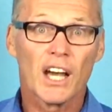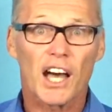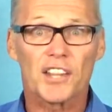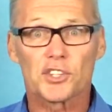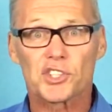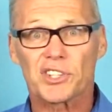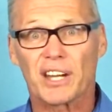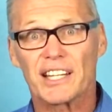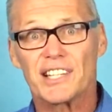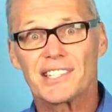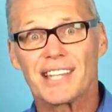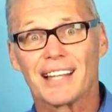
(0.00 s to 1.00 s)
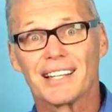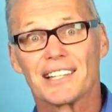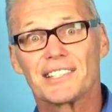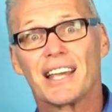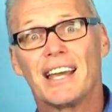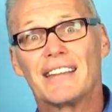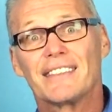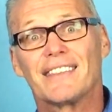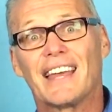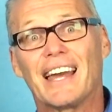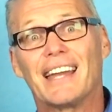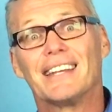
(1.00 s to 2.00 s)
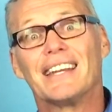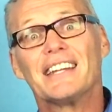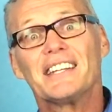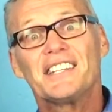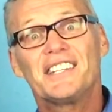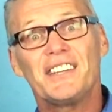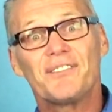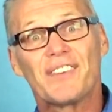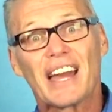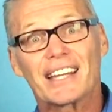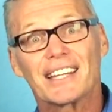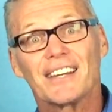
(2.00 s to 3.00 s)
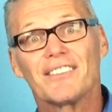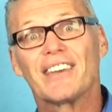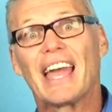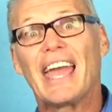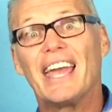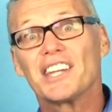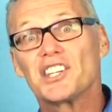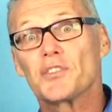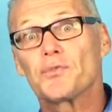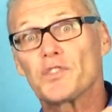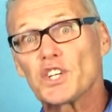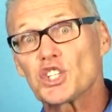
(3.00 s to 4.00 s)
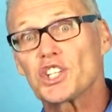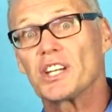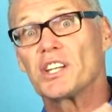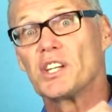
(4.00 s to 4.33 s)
Other studies tell us that defective and deficient